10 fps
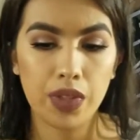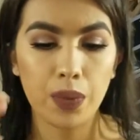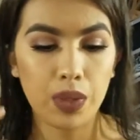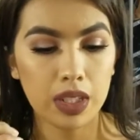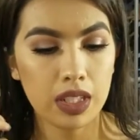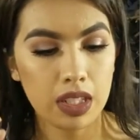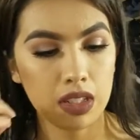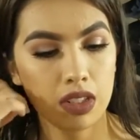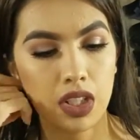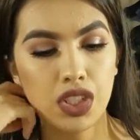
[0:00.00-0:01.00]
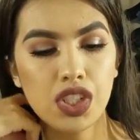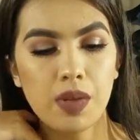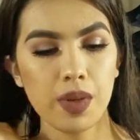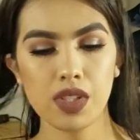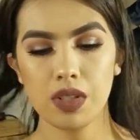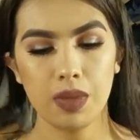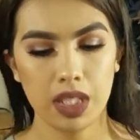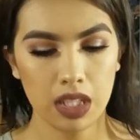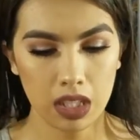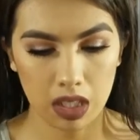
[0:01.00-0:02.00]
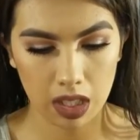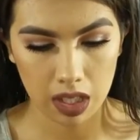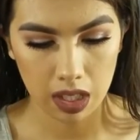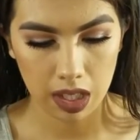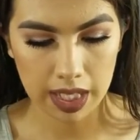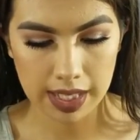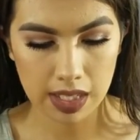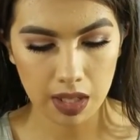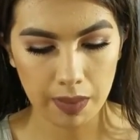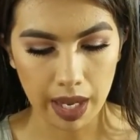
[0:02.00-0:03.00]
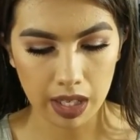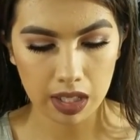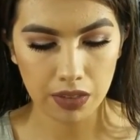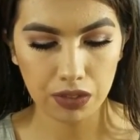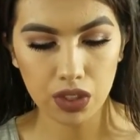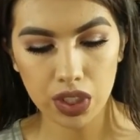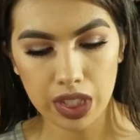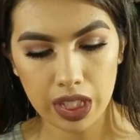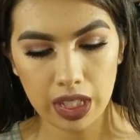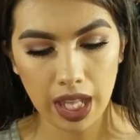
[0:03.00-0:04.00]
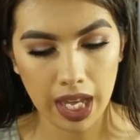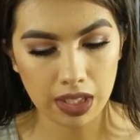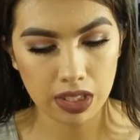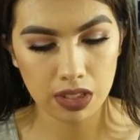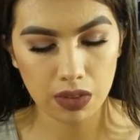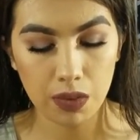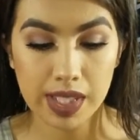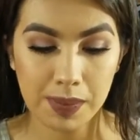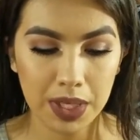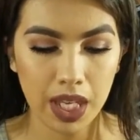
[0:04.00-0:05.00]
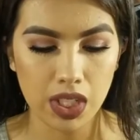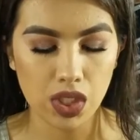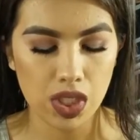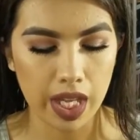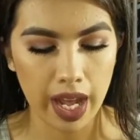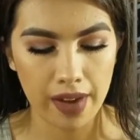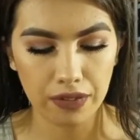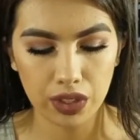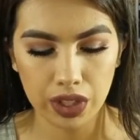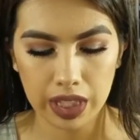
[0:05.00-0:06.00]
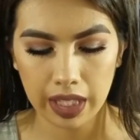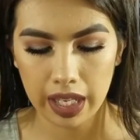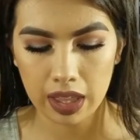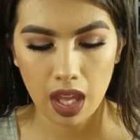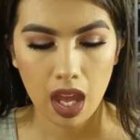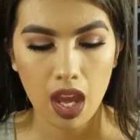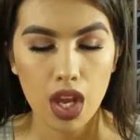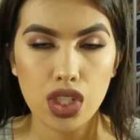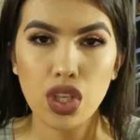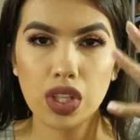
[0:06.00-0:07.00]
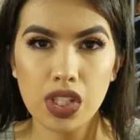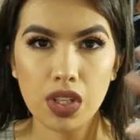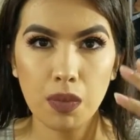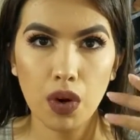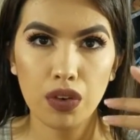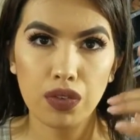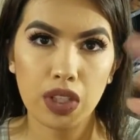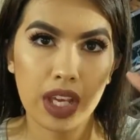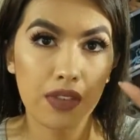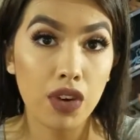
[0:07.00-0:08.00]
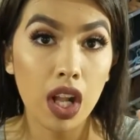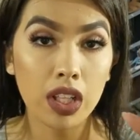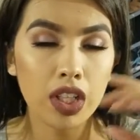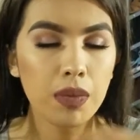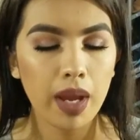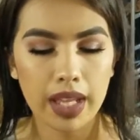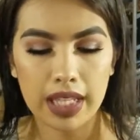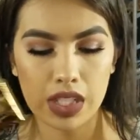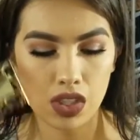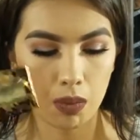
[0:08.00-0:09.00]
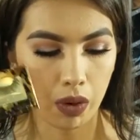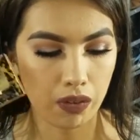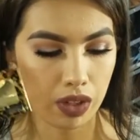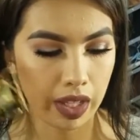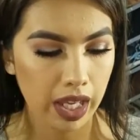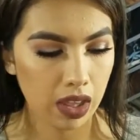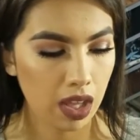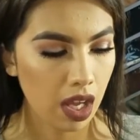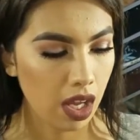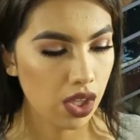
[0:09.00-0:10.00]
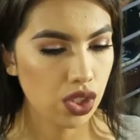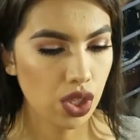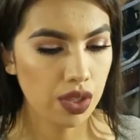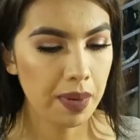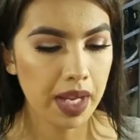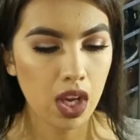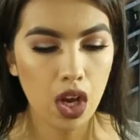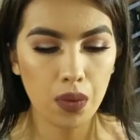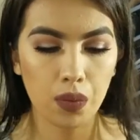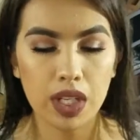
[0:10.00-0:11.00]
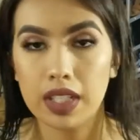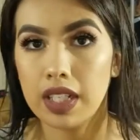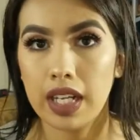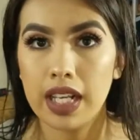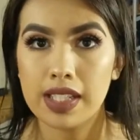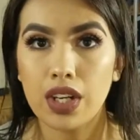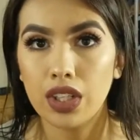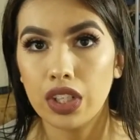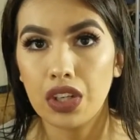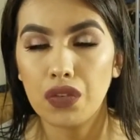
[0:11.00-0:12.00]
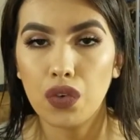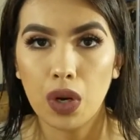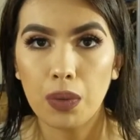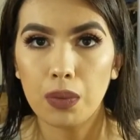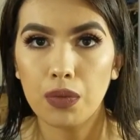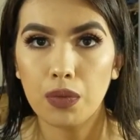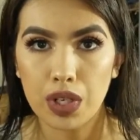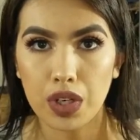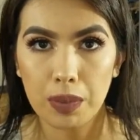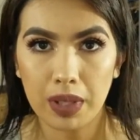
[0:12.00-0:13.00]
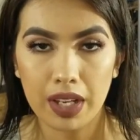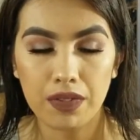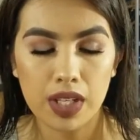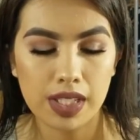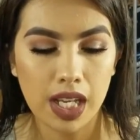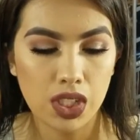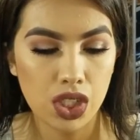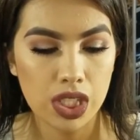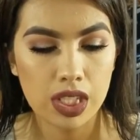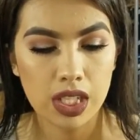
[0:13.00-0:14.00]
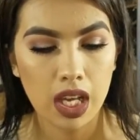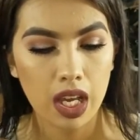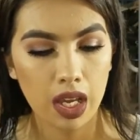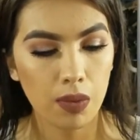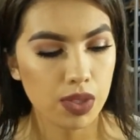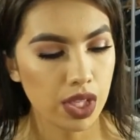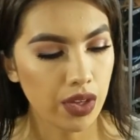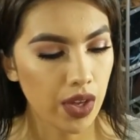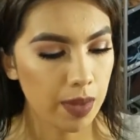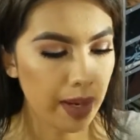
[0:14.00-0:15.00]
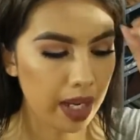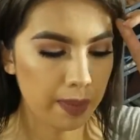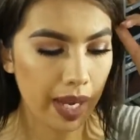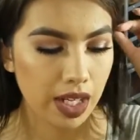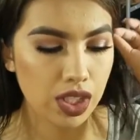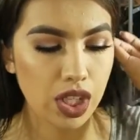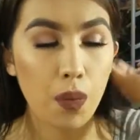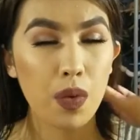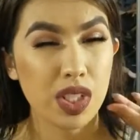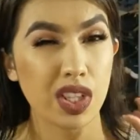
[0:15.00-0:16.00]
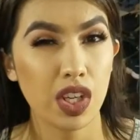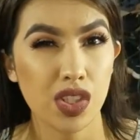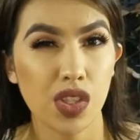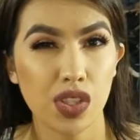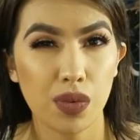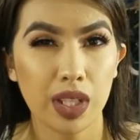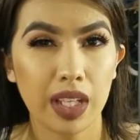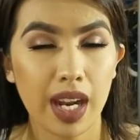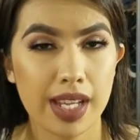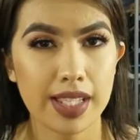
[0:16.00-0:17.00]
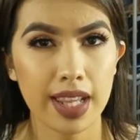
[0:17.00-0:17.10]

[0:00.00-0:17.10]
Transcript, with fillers: They're just supposed to be, it says on the back, wispy lashes that add flirty length. So these are more for like volume, and these are more for length. So depending on what it is that you're looking for when you're applying false lashes, it will tell you on the back of the packaging, which I think is also really nice.